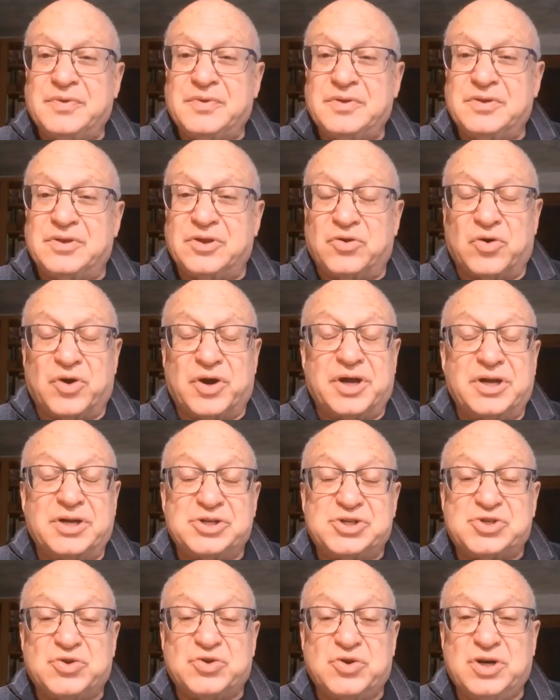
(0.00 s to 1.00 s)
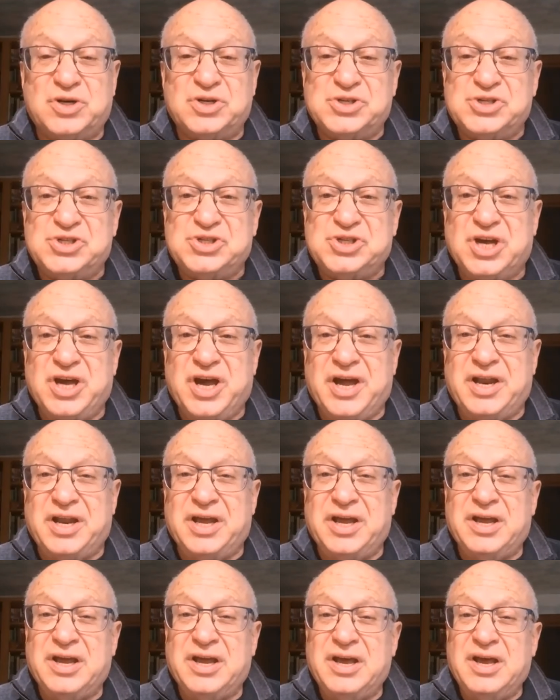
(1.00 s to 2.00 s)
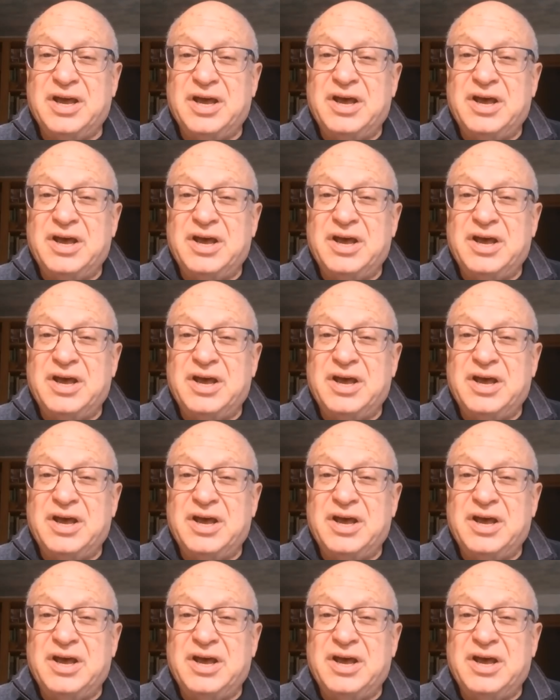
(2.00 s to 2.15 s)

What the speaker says: the Oregon Historical Society.